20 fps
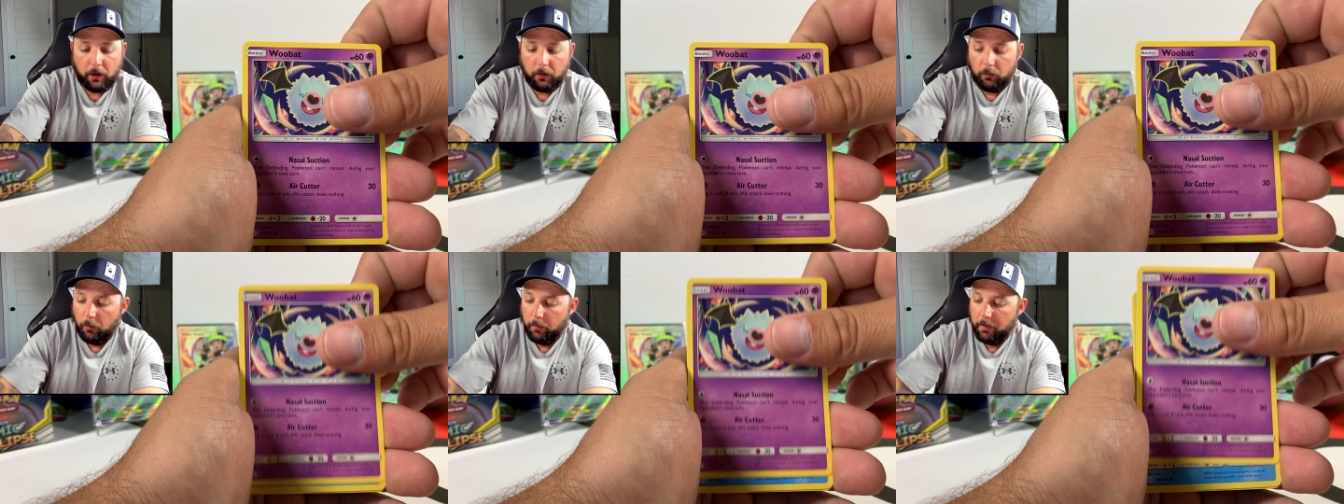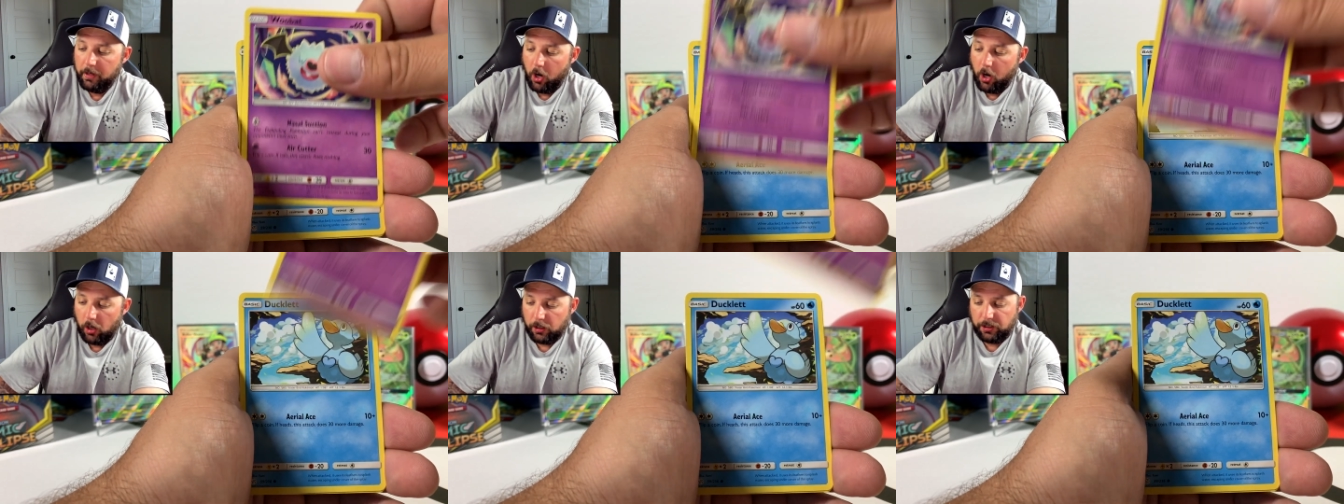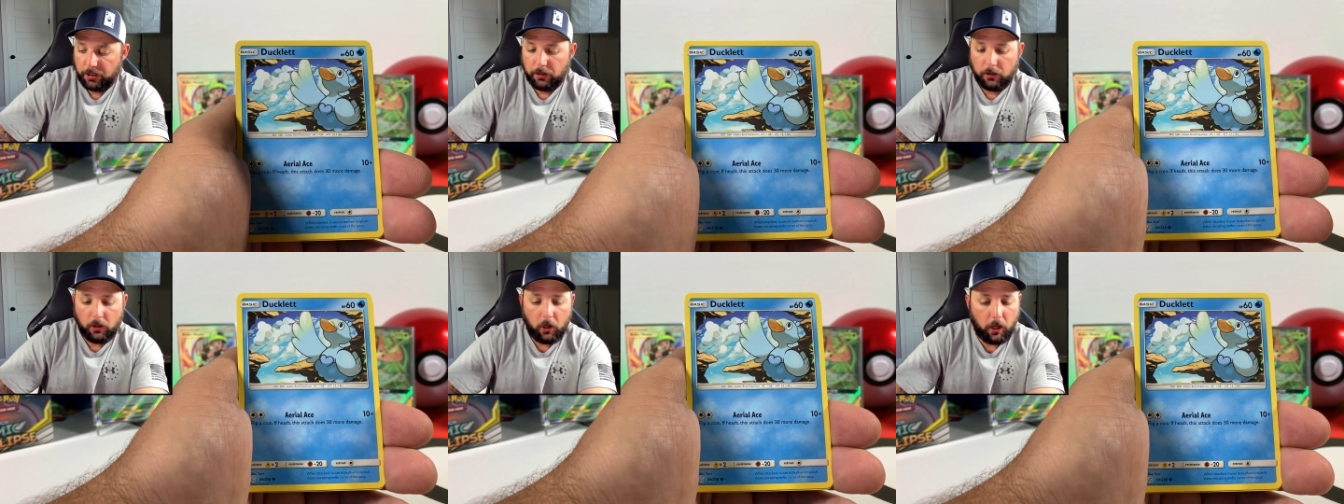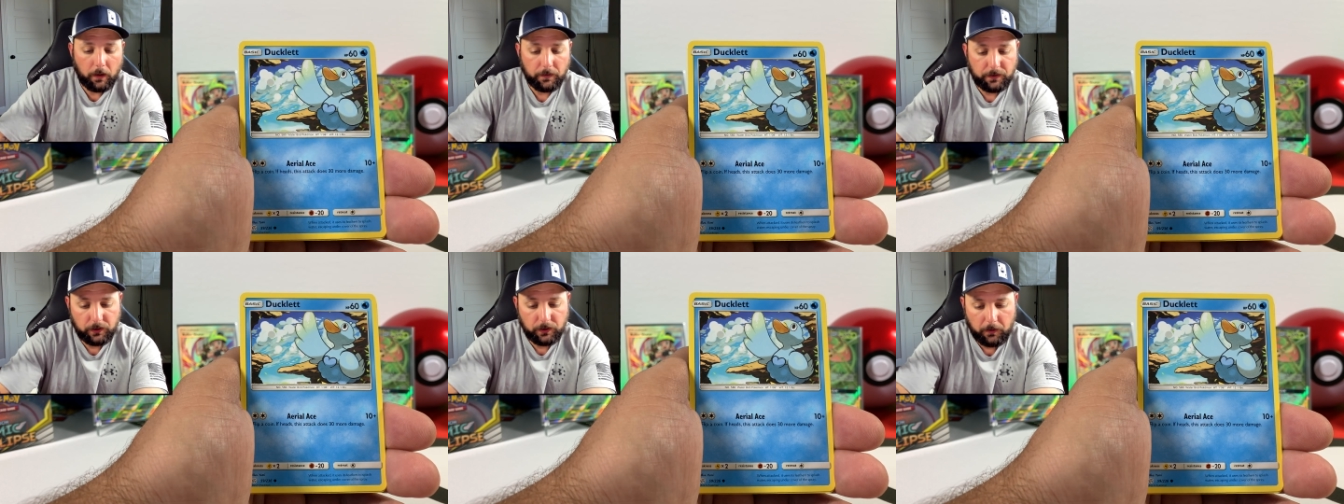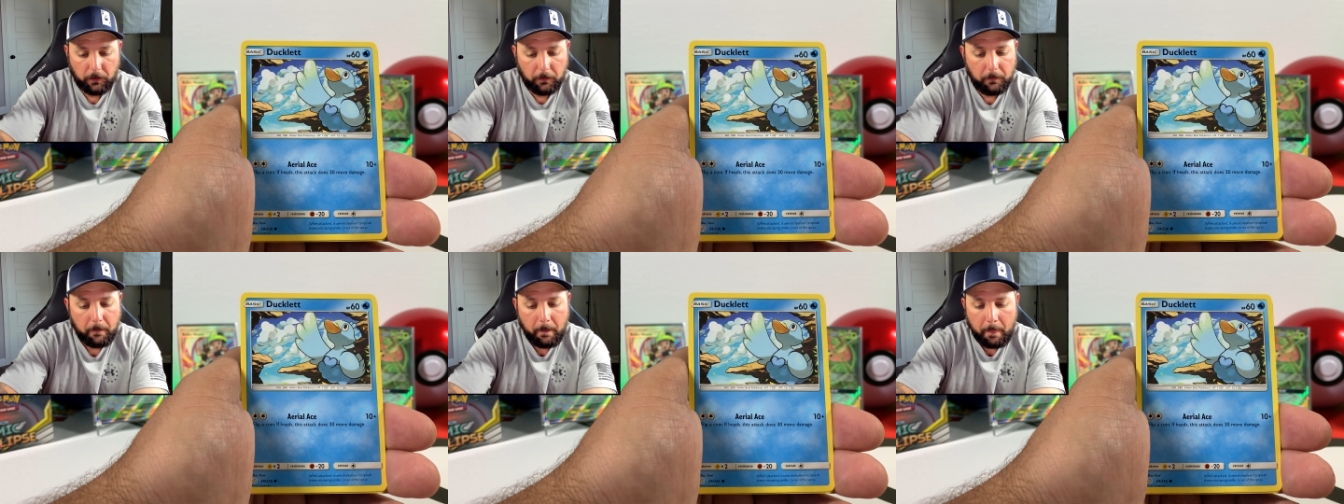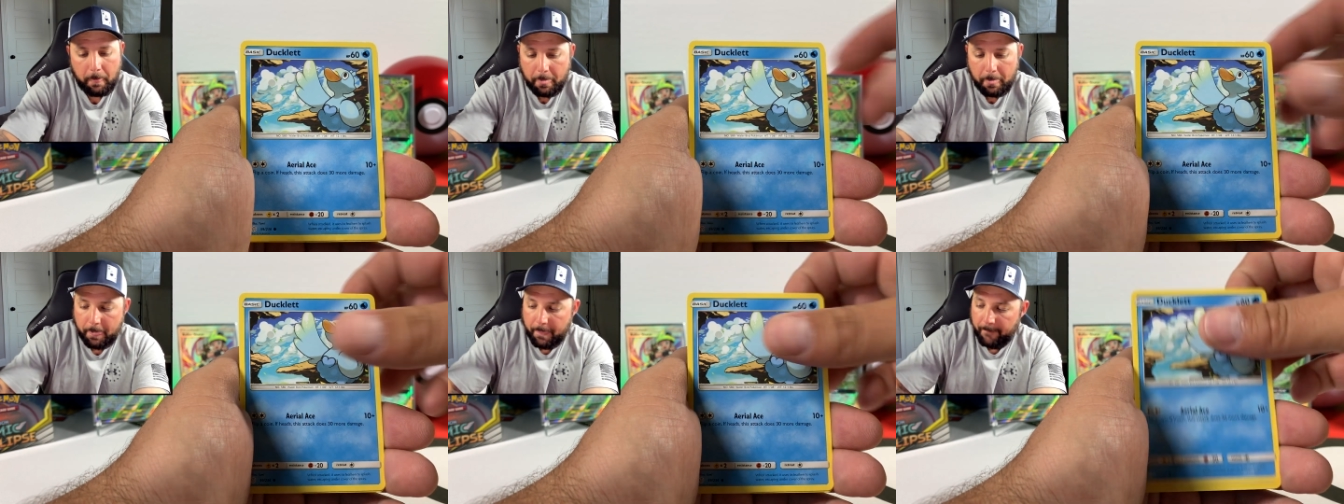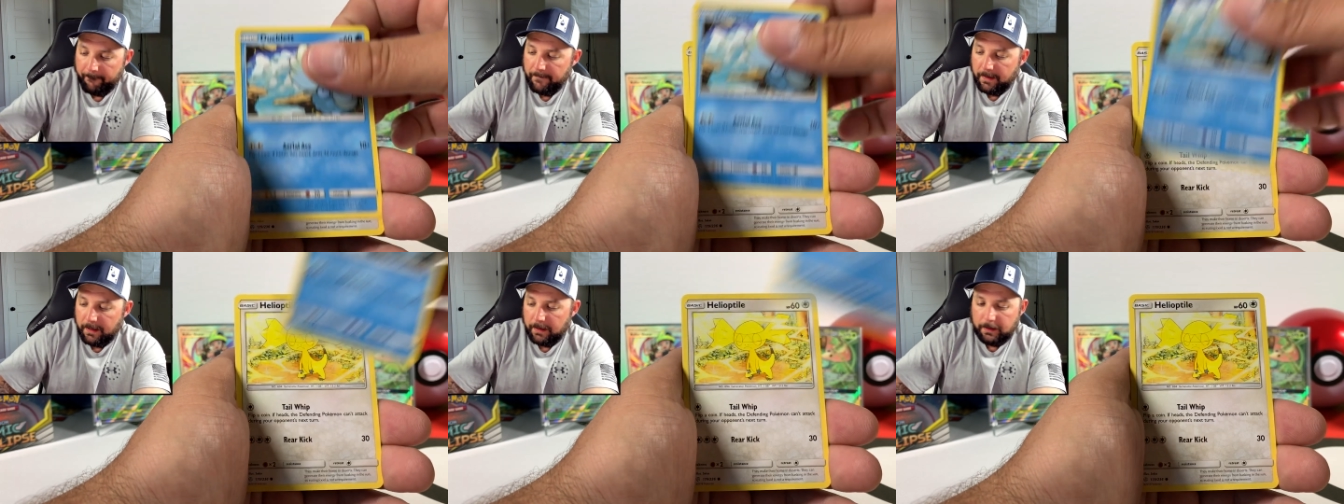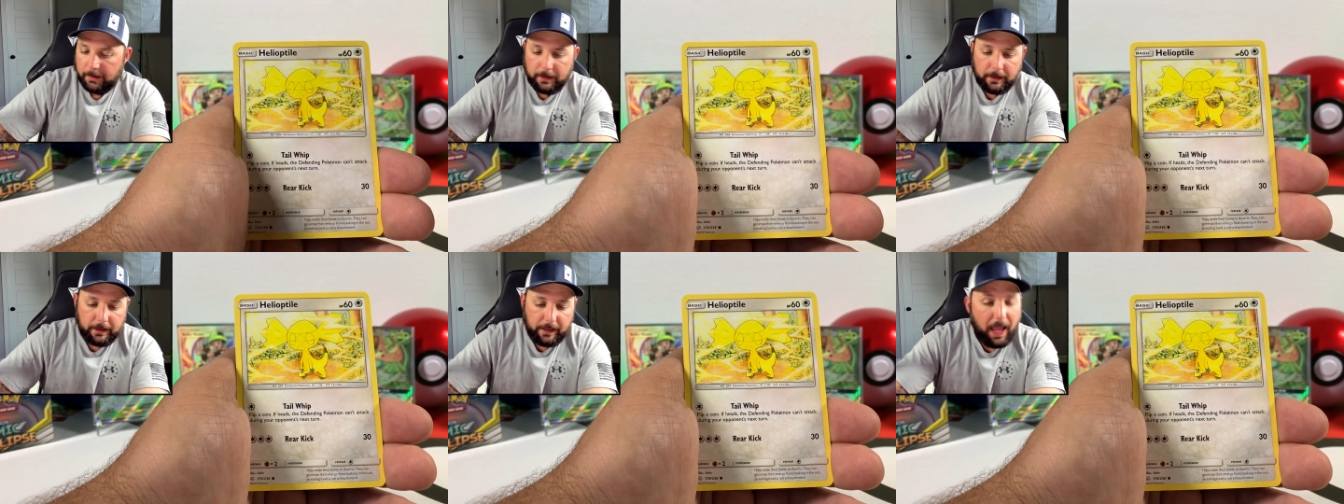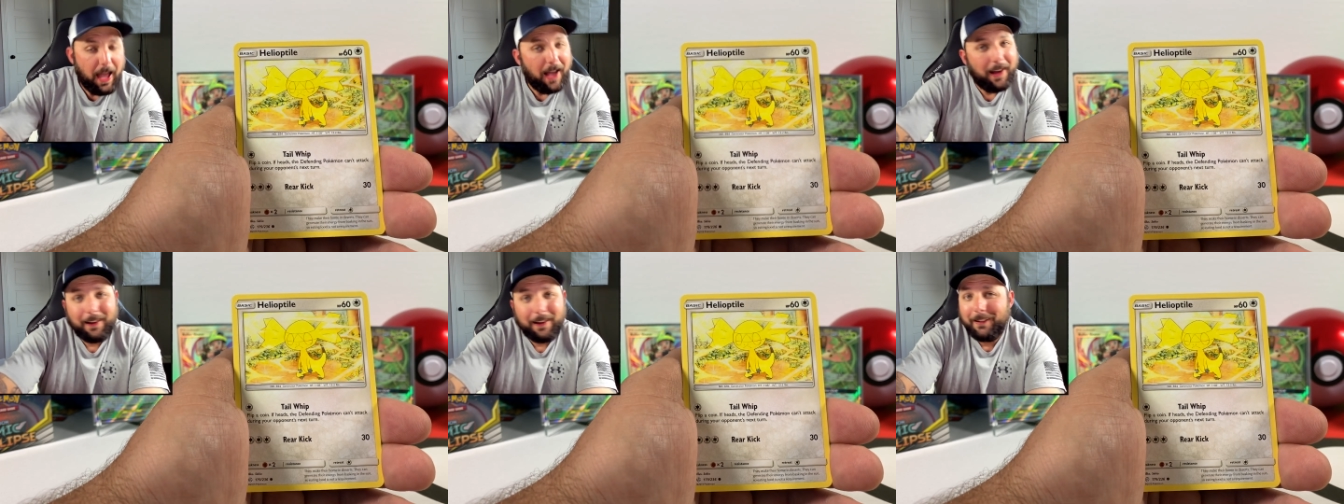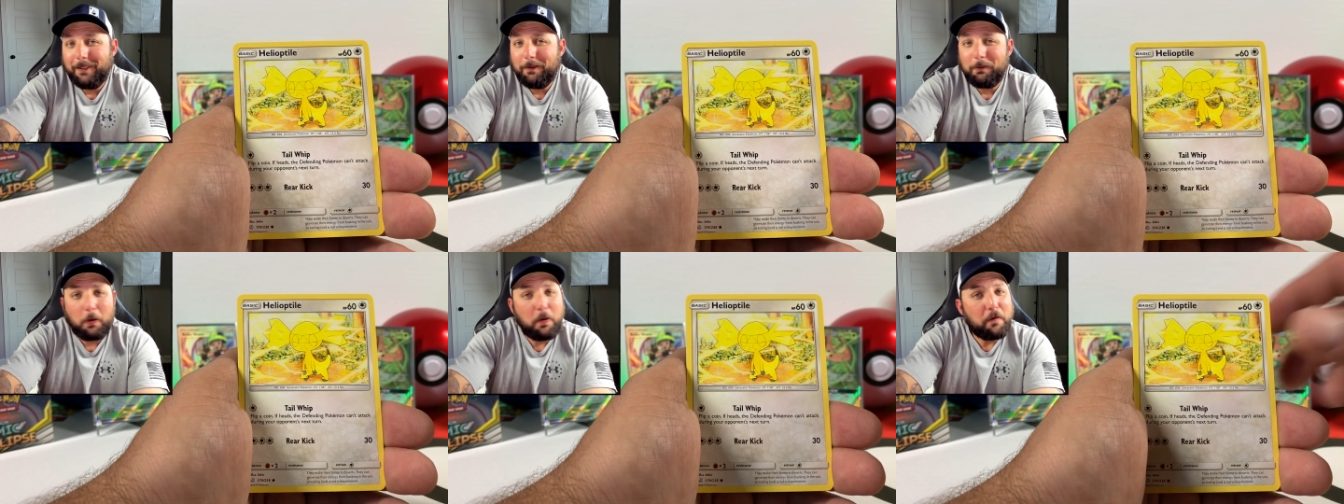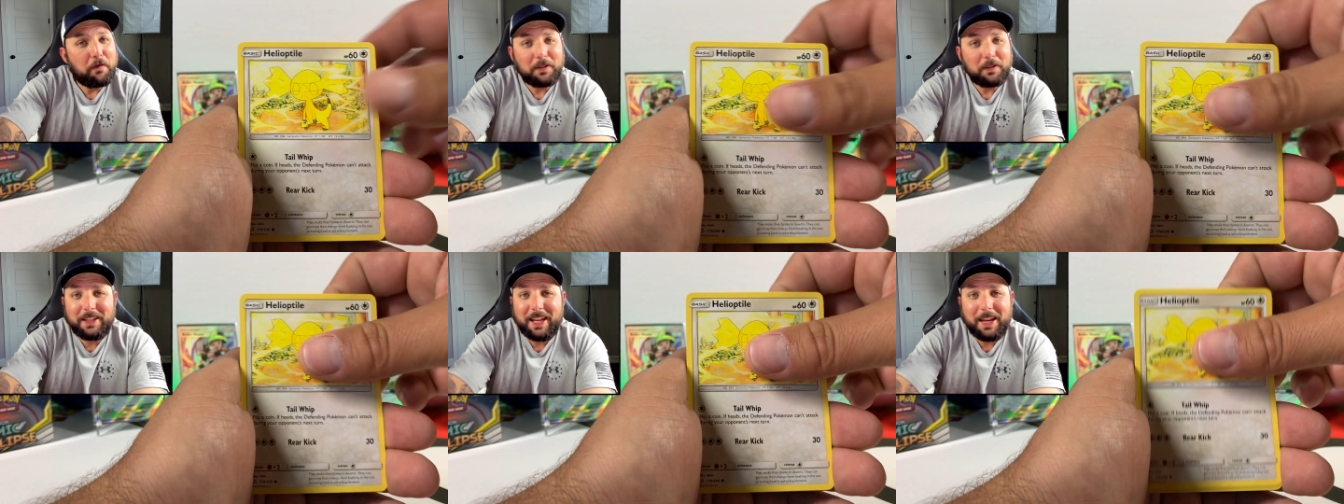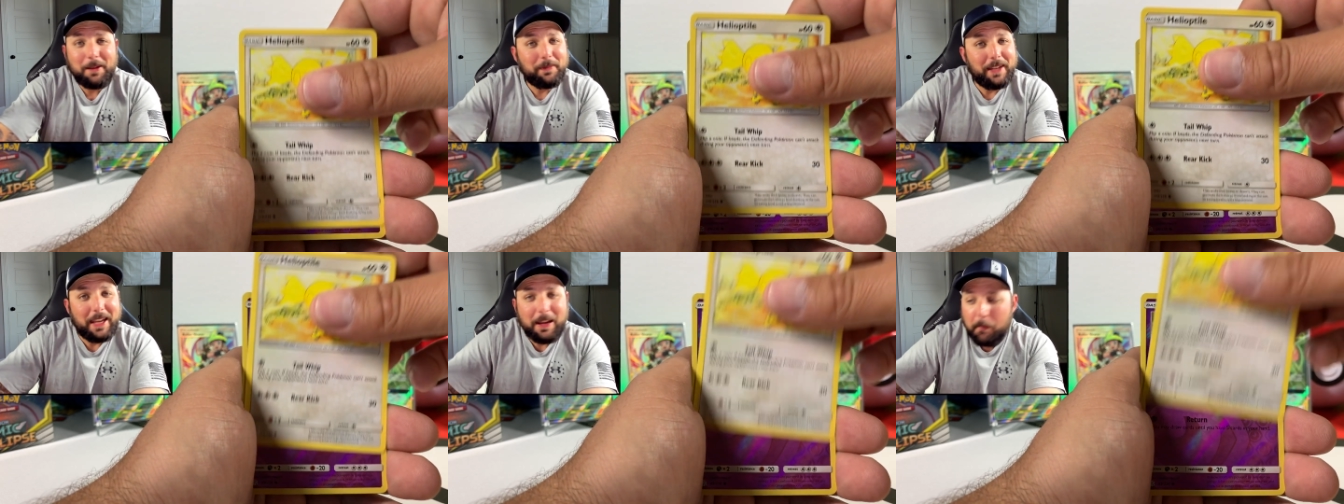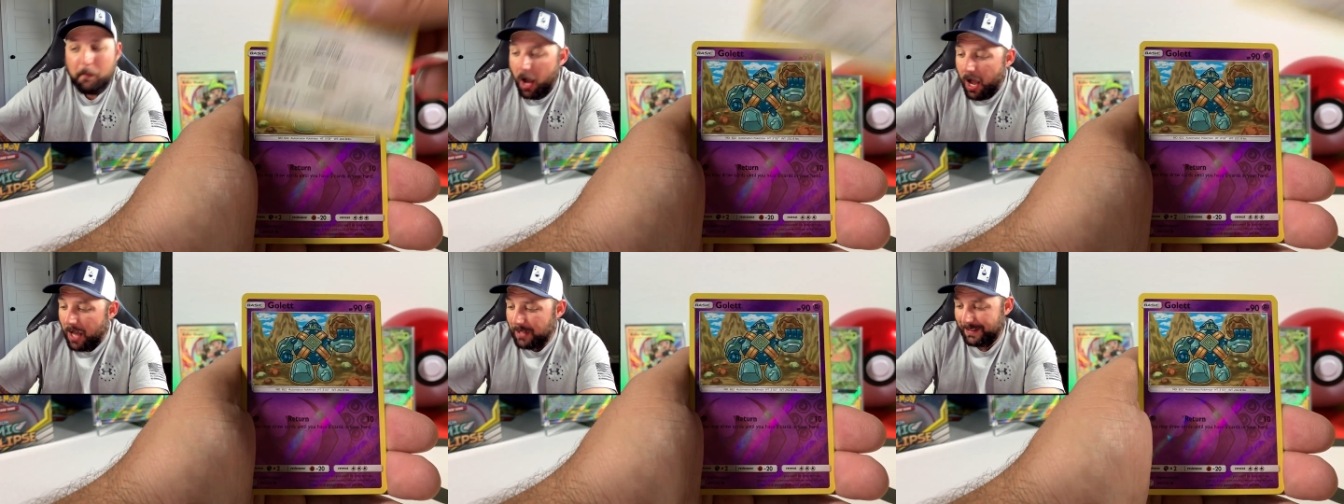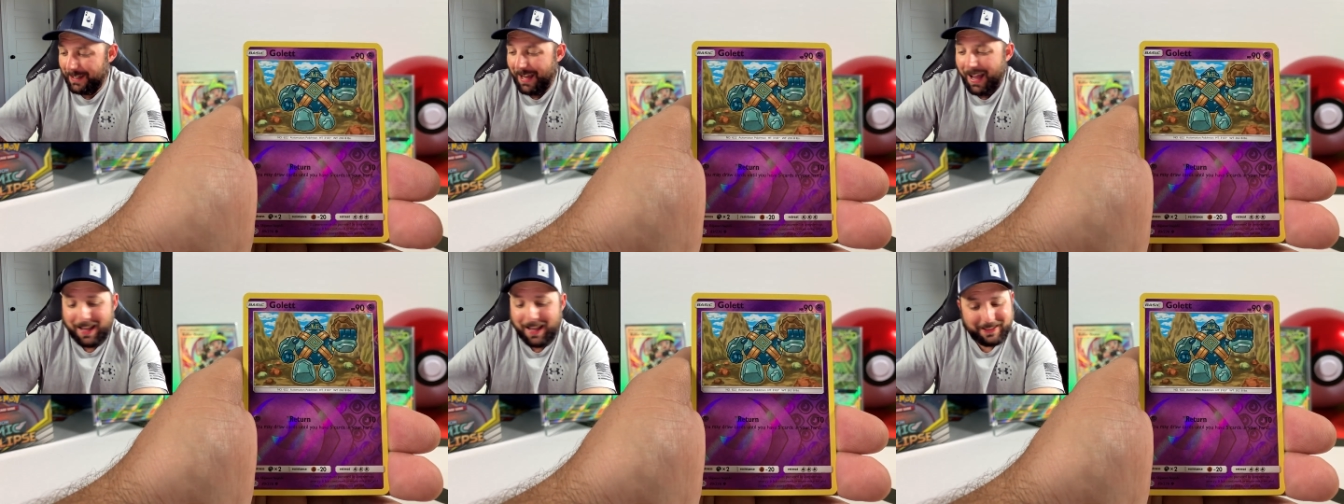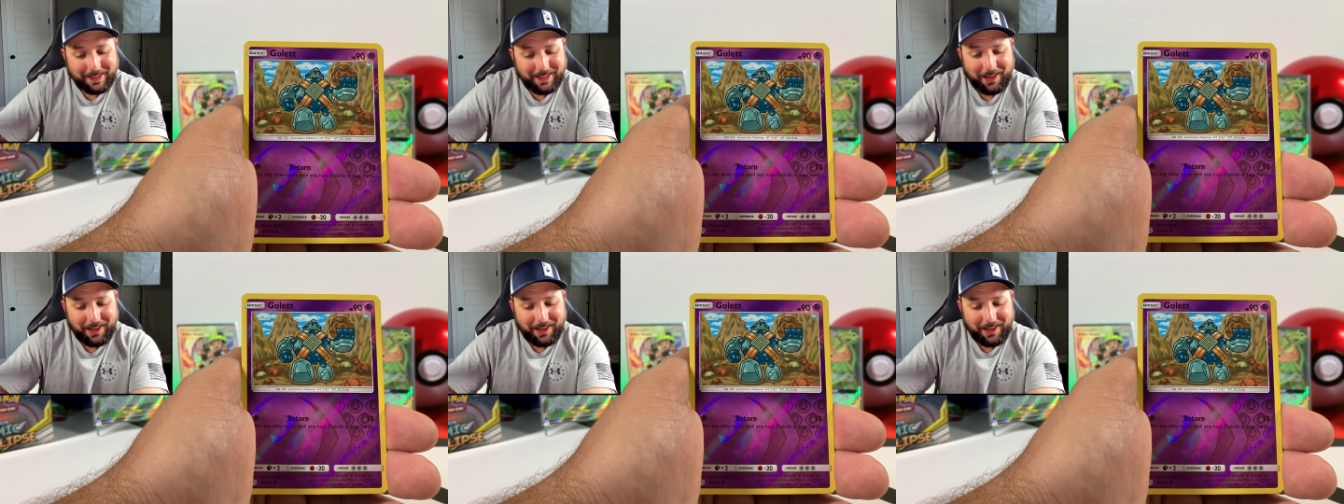It will be auctioned off. So yeah, root for Team Demoz, guys.